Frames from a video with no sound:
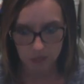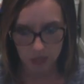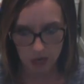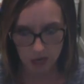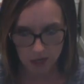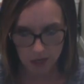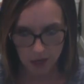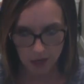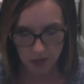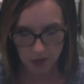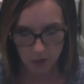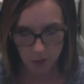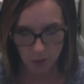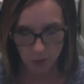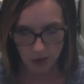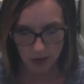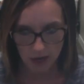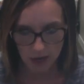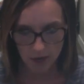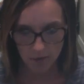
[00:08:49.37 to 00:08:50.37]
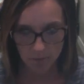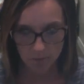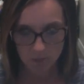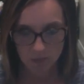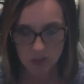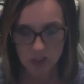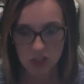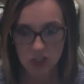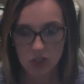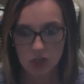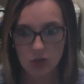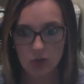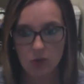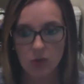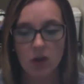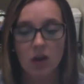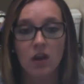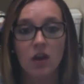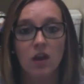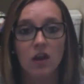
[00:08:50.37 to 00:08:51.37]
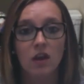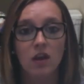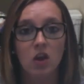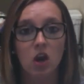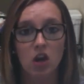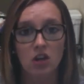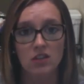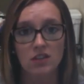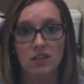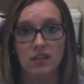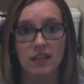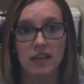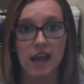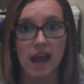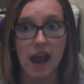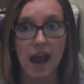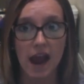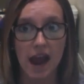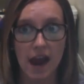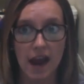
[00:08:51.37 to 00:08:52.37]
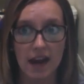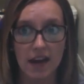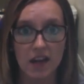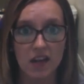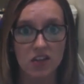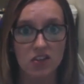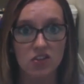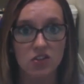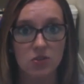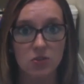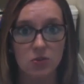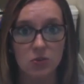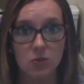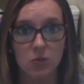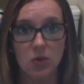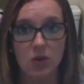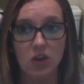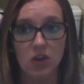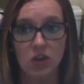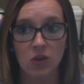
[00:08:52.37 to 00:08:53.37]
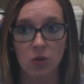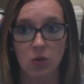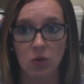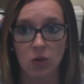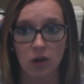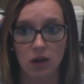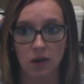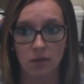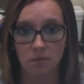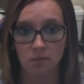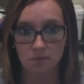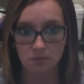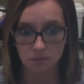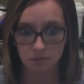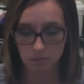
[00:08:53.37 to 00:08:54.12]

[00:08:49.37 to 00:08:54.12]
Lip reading: Another way to constantly add to your